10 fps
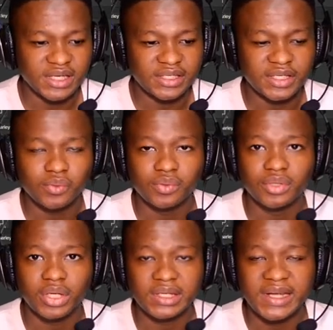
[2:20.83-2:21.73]
and then we'll
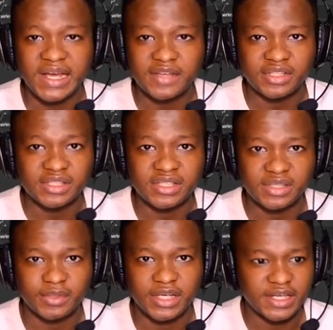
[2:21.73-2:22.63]
dive in
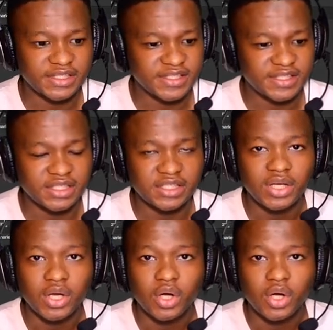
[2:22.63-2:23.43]
deeper and see